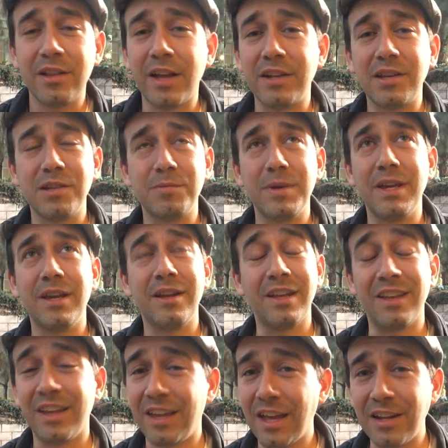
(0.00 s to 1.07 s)
A lot of times we can get
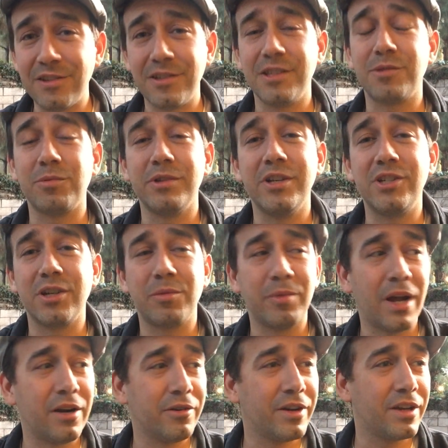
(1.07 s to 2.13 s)
against his religious
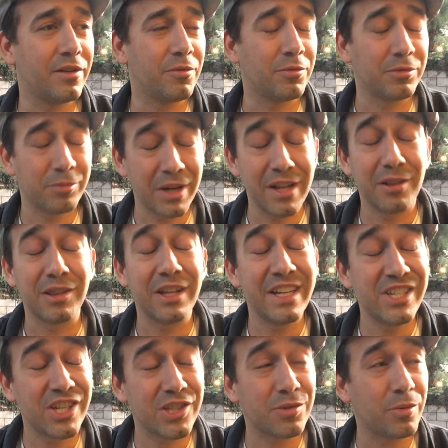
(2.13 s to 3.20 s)

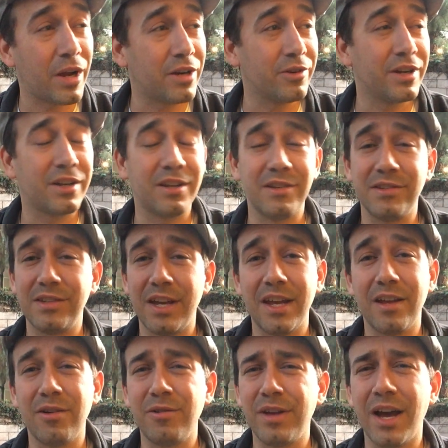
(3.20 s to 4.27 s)
rhetoric to
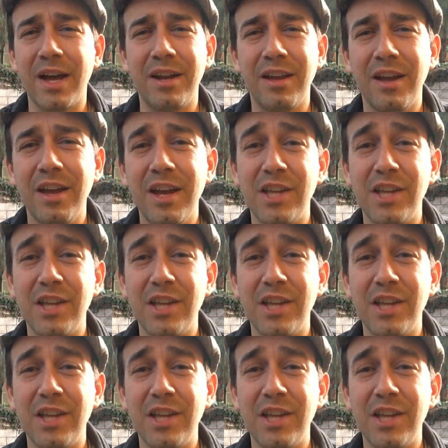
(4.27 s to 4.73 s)
say, oh God,